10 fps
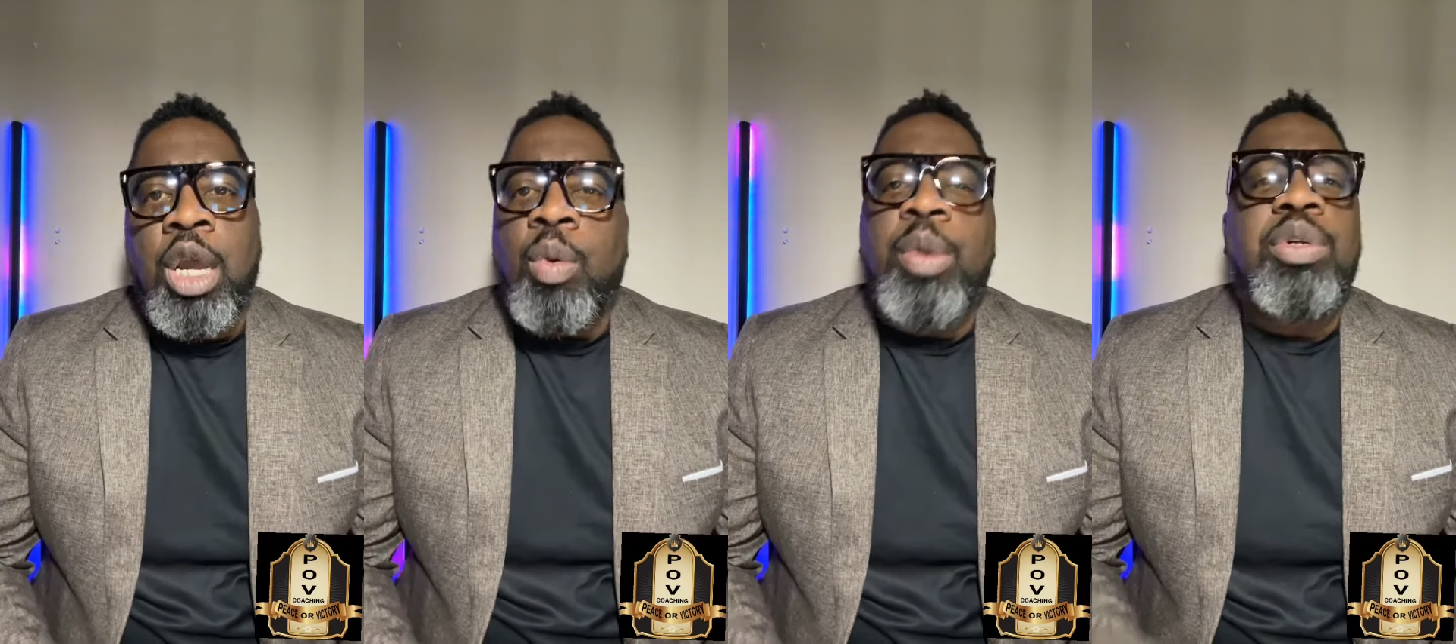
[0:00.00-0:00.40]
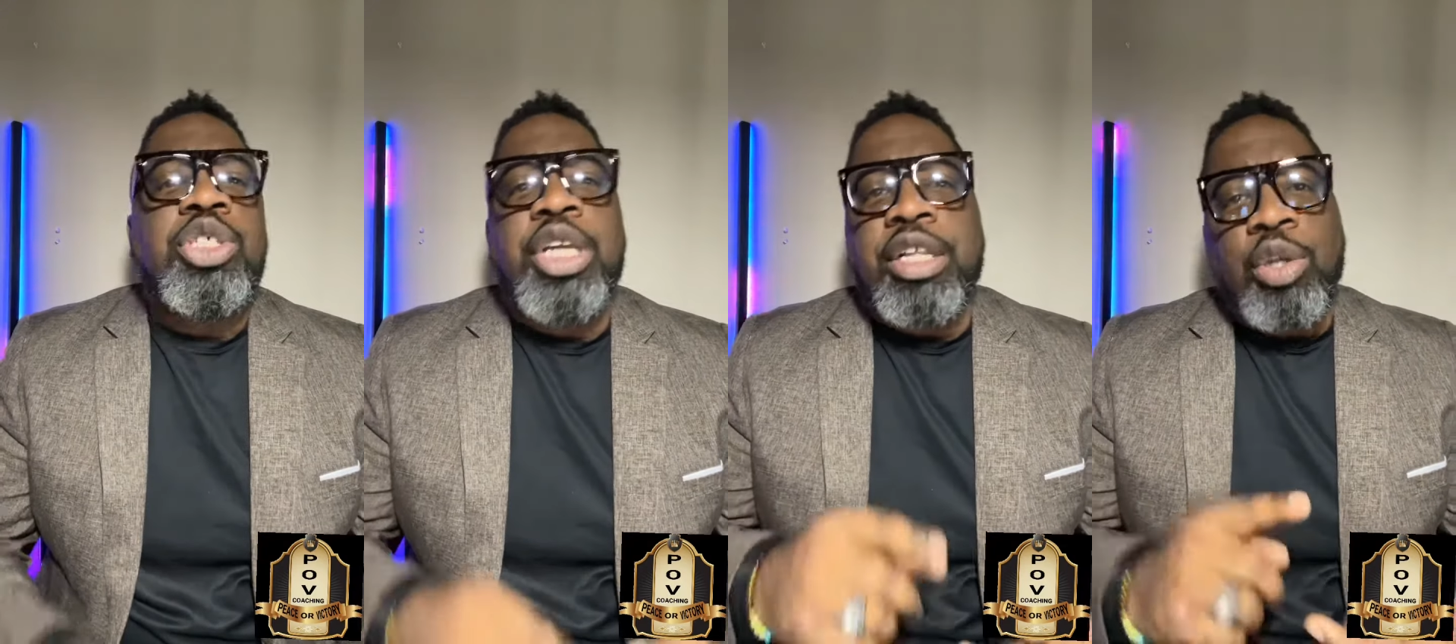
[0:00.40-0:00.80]
We would
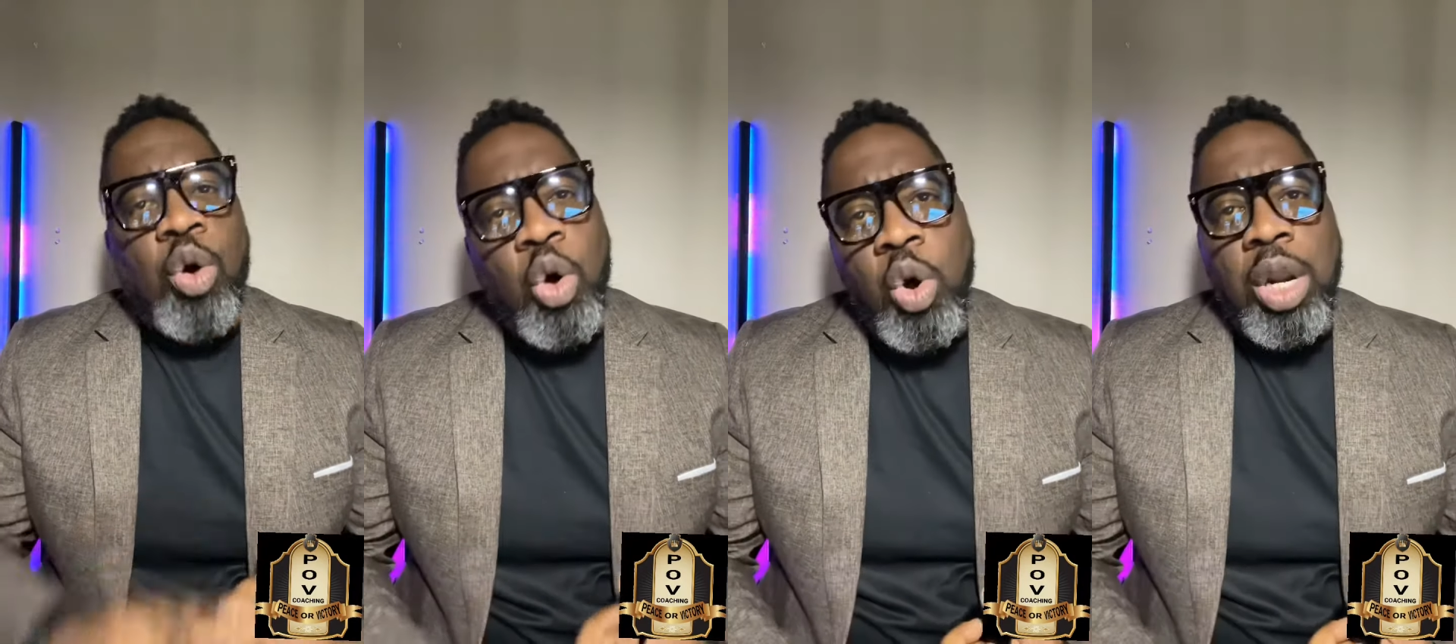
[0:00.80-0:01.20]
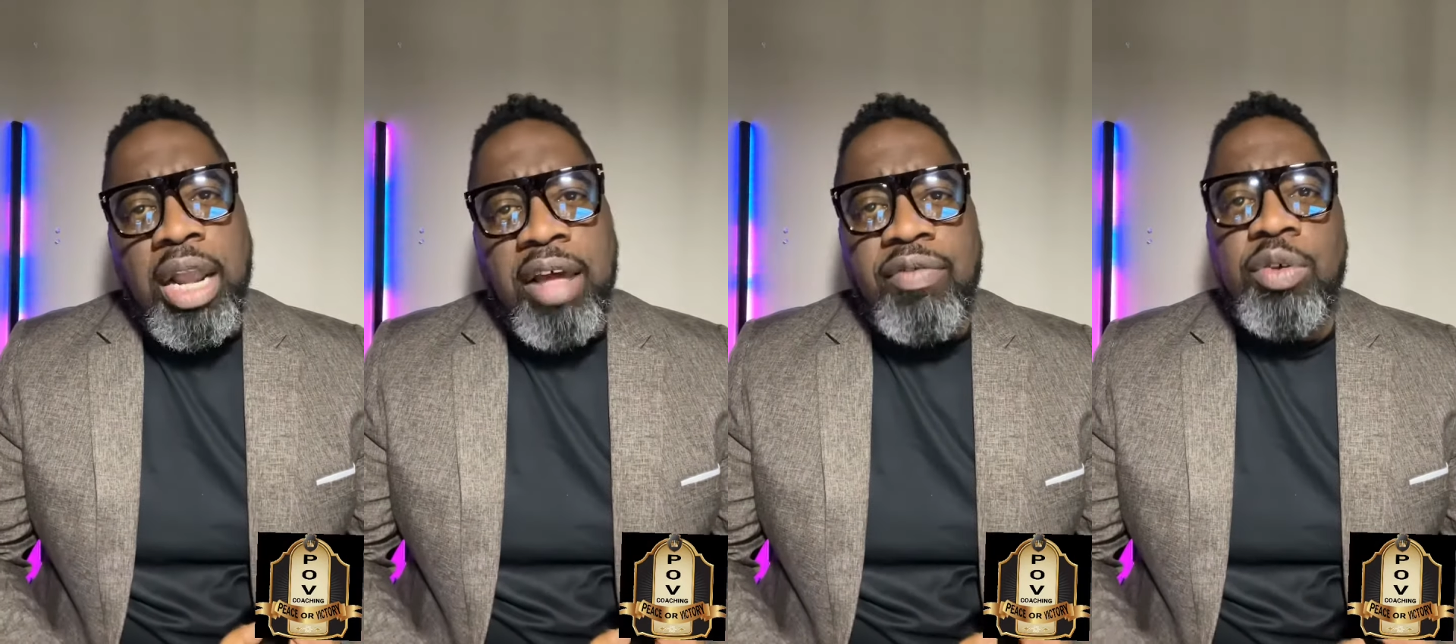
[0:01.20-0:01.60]
check the oil
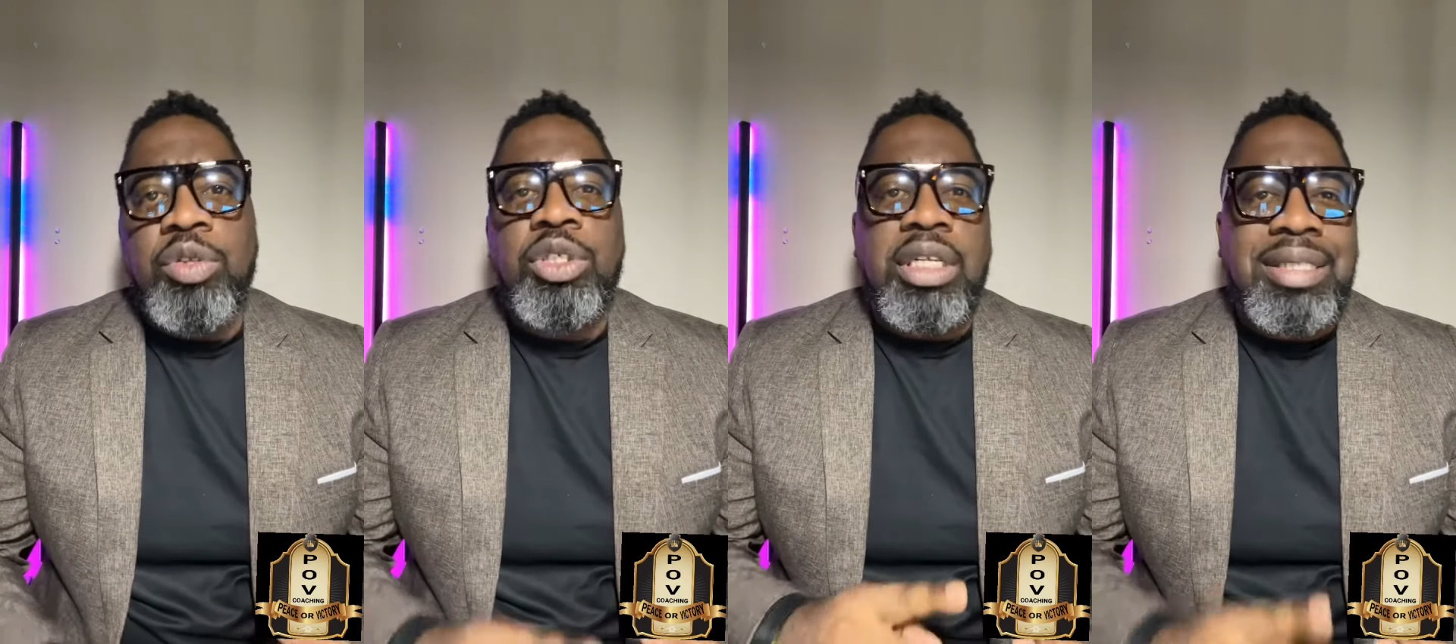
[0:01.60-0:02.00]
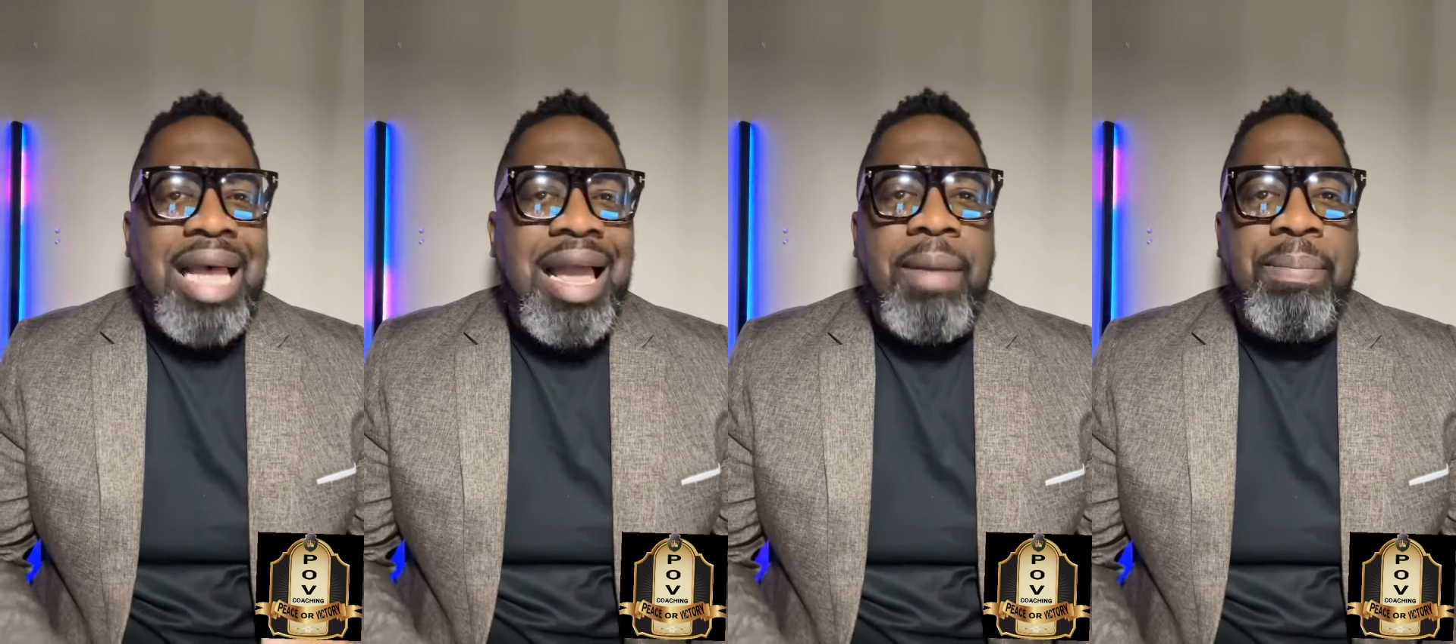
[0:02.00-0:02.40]
levels, the
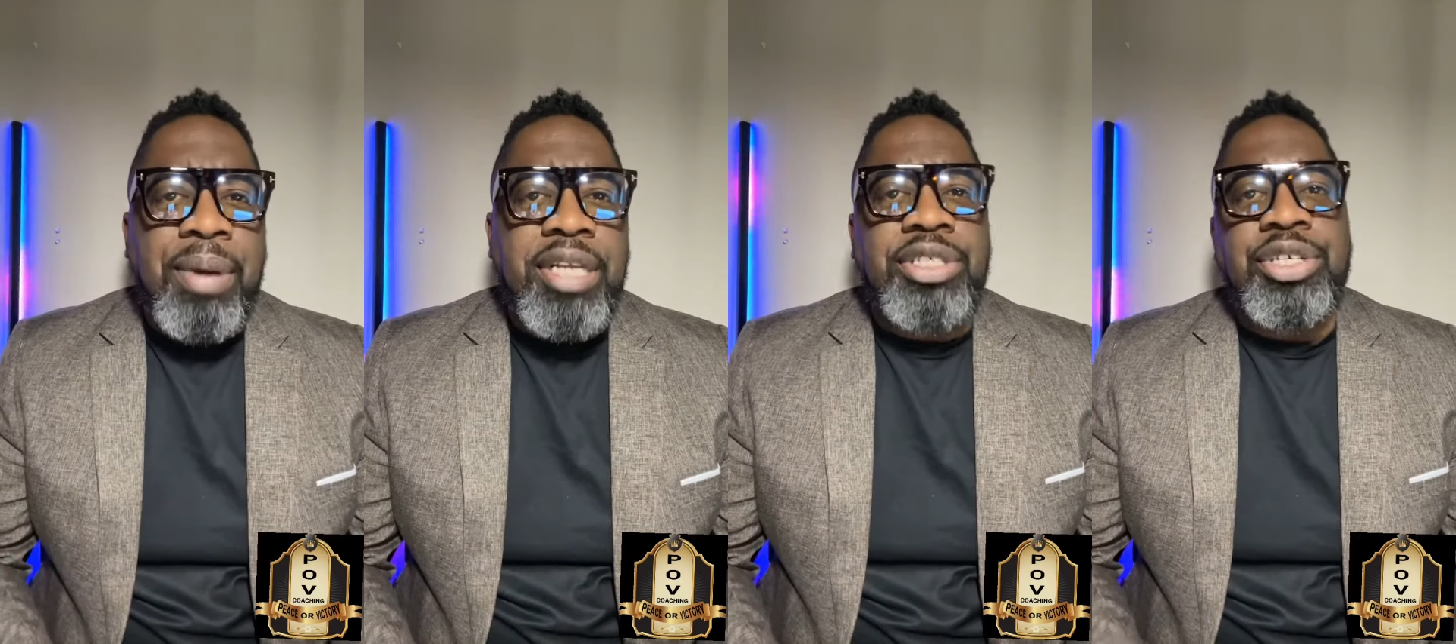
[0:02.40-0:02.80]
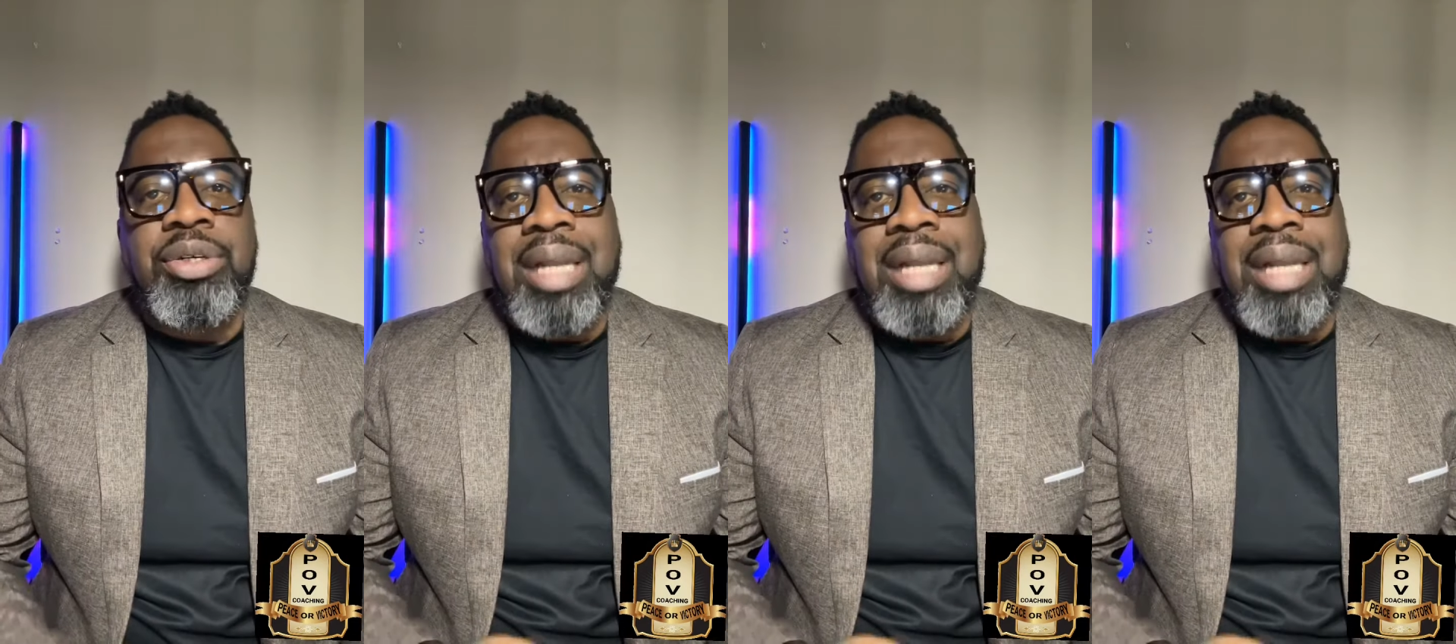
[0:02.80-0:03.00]
tire pressure,